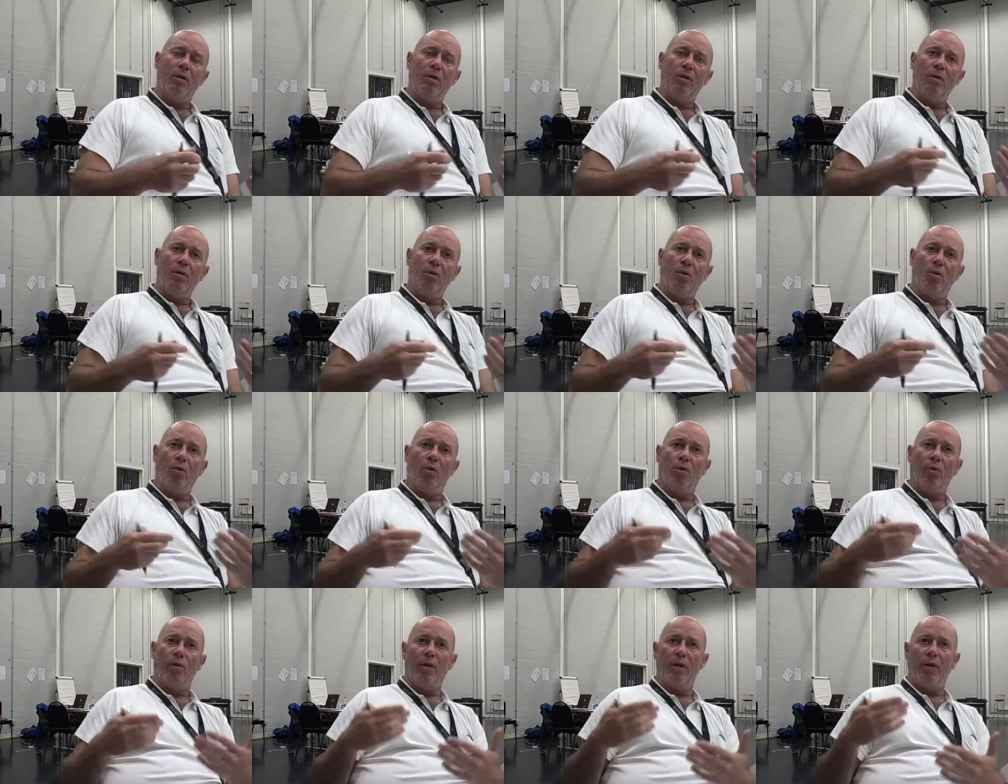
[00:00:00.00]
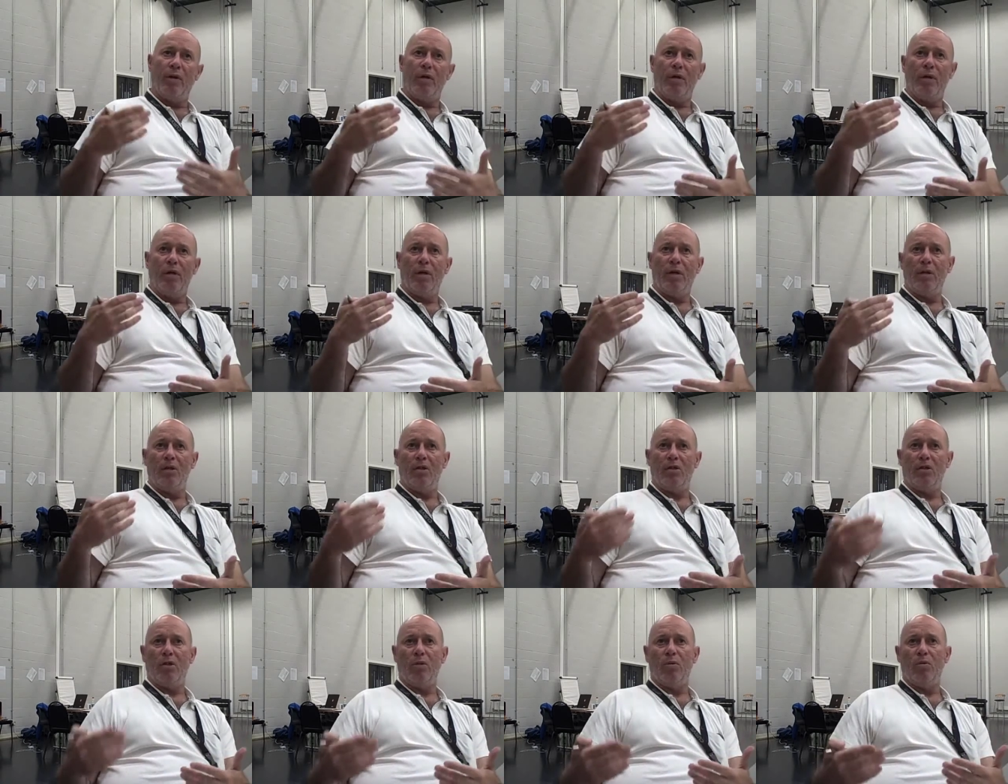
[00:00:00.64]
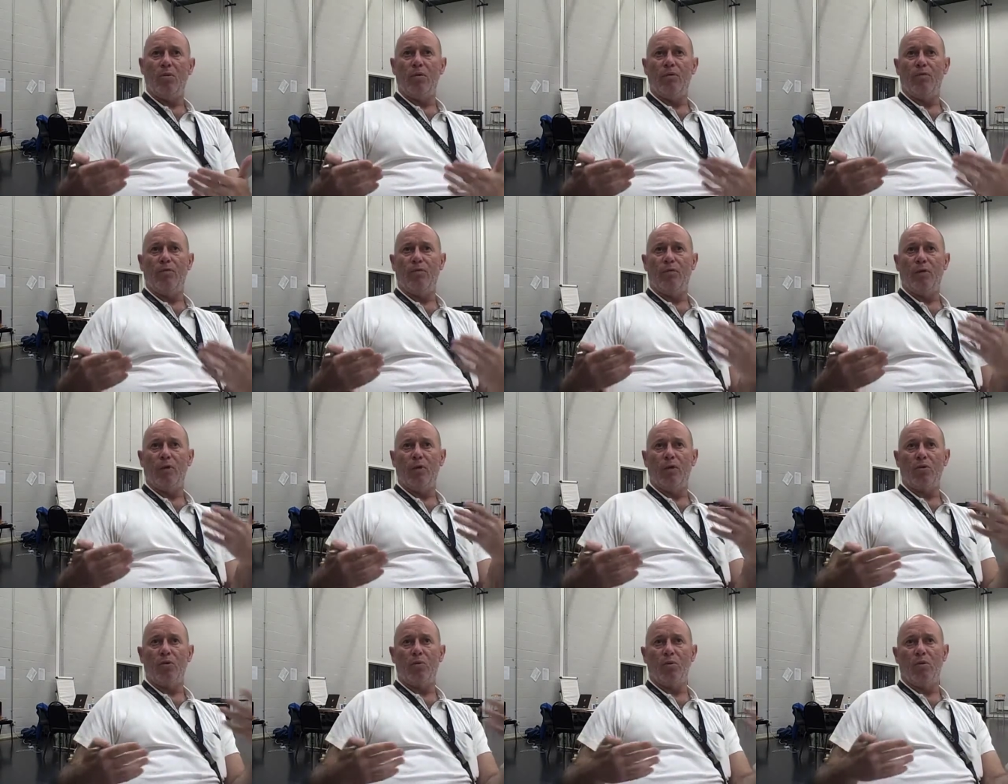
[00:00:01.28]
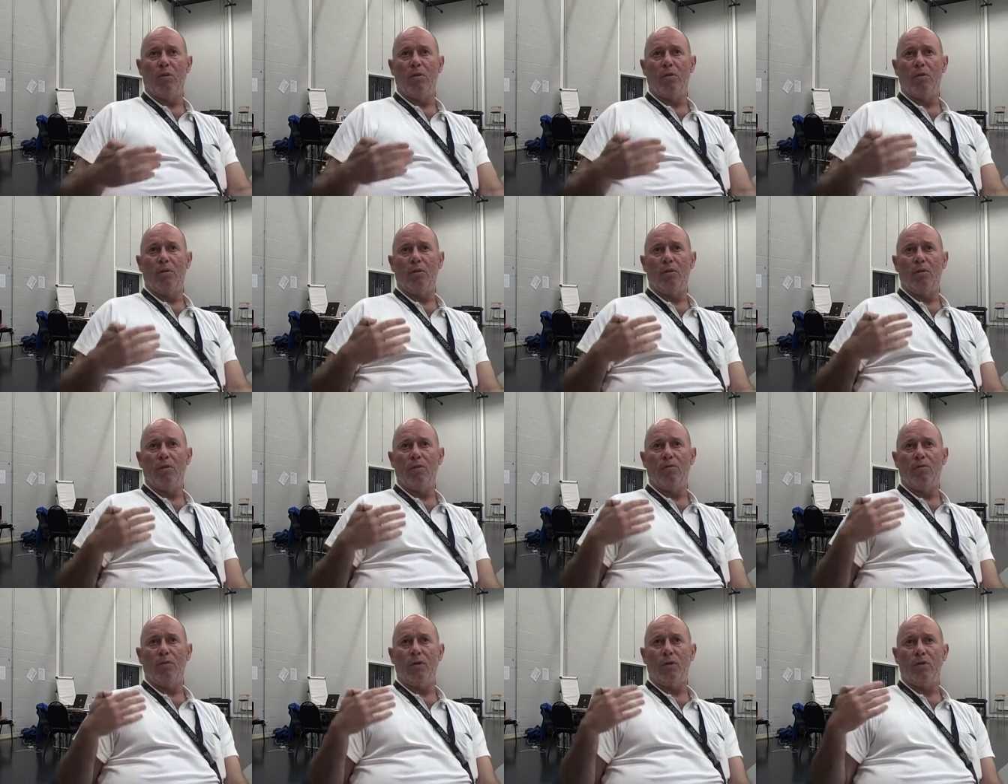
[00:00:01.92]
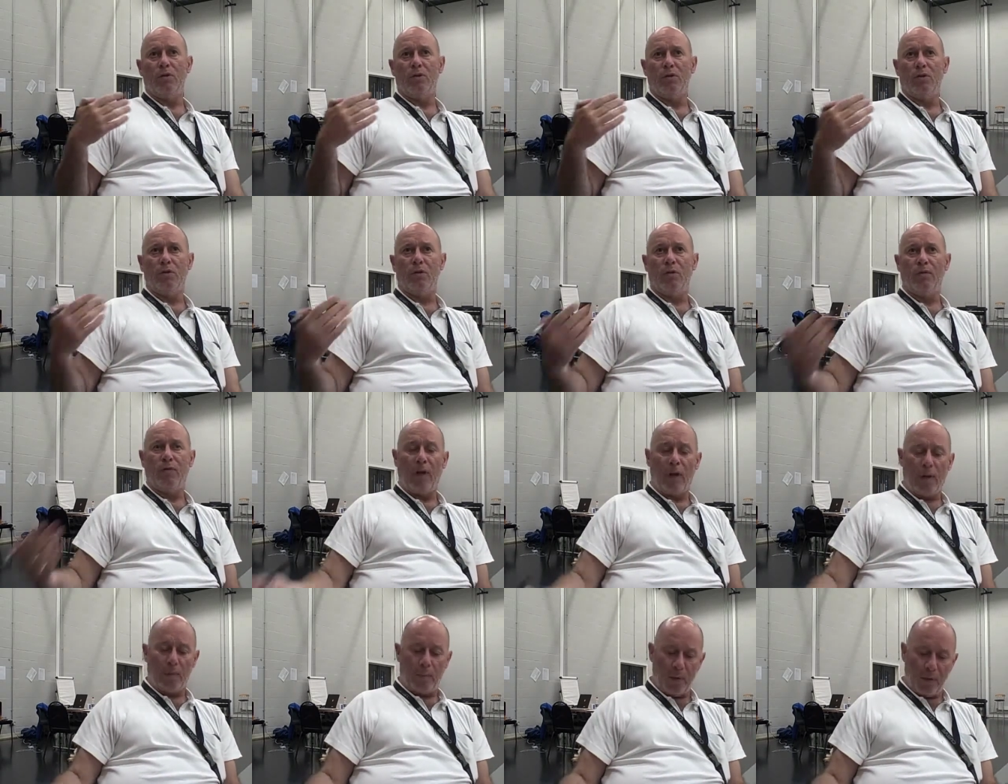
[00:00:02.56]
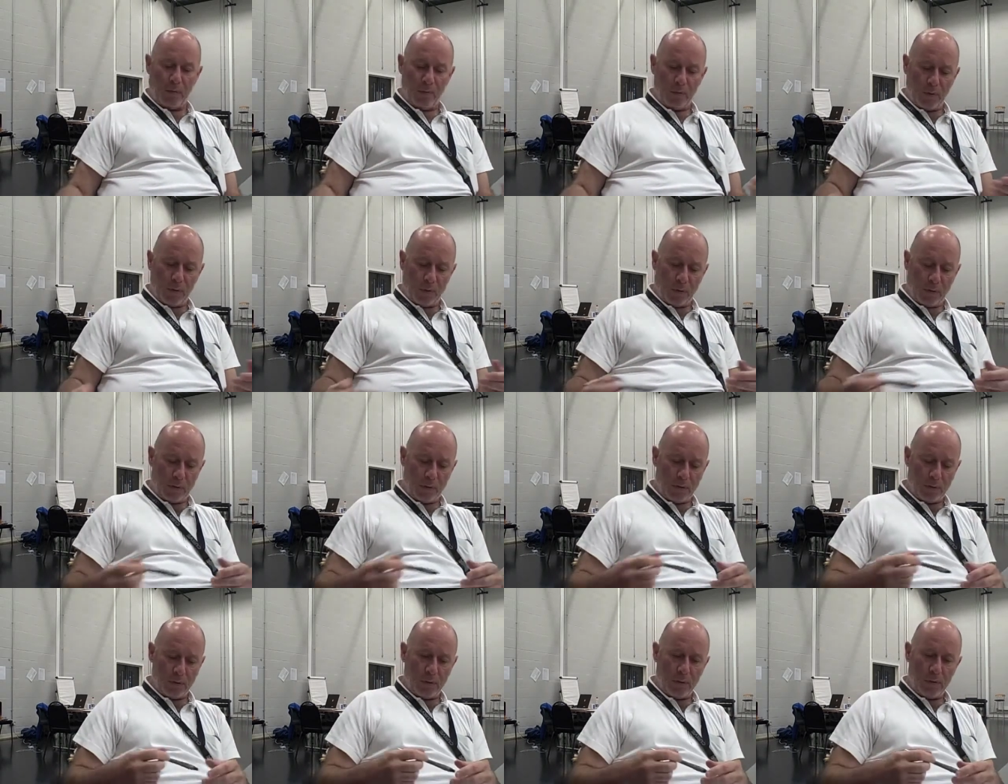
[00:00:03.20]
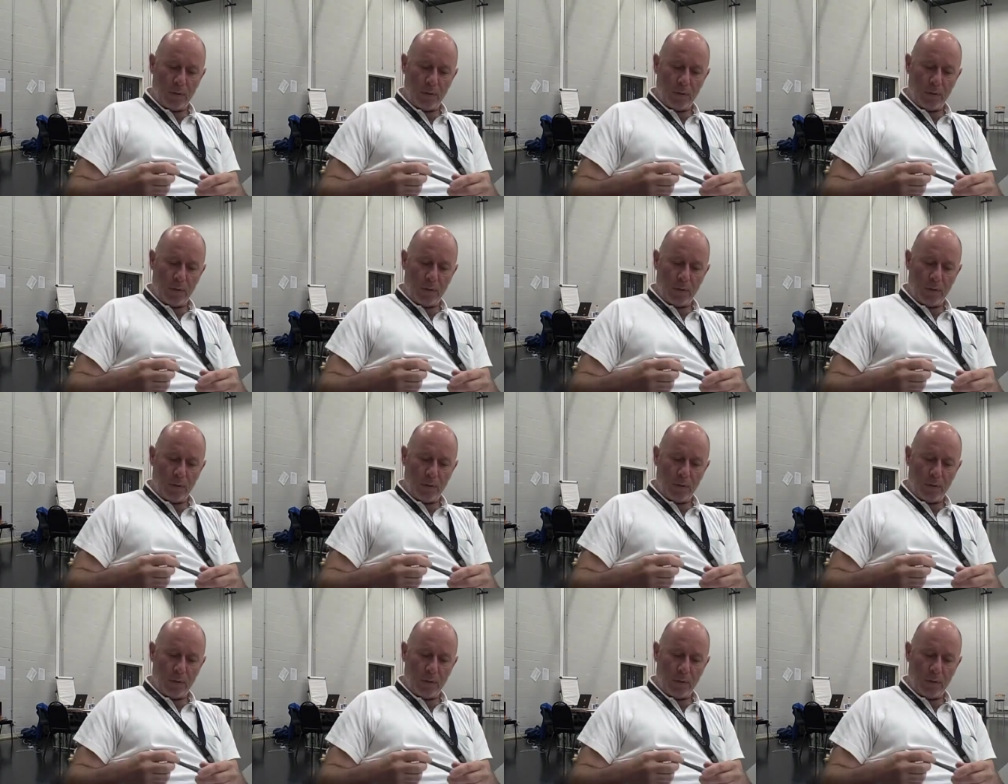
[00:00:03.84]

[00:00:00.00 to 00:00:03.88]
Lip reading: or the issue of first world versus developing world.